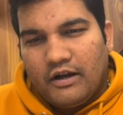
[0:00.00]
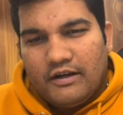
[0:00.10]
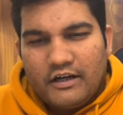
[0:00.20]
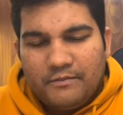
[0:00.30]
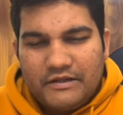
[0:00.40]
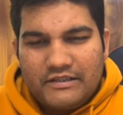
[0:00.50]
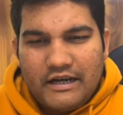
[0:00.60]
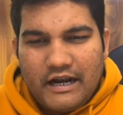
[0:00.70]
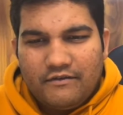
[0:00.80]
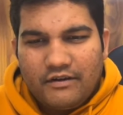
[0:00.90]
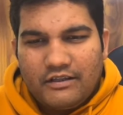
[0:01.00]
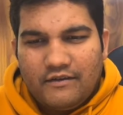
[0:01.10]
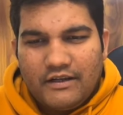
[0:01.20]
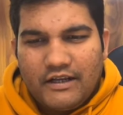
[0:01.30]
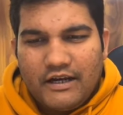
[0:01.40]
100% hard work
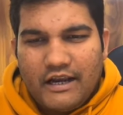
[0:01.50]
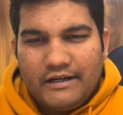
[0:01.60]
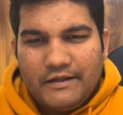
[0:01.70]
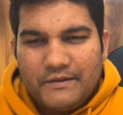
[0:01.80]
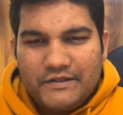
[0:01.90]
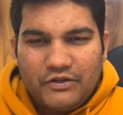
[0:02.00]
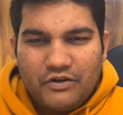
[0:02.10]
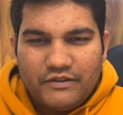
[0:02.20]
they will get 90%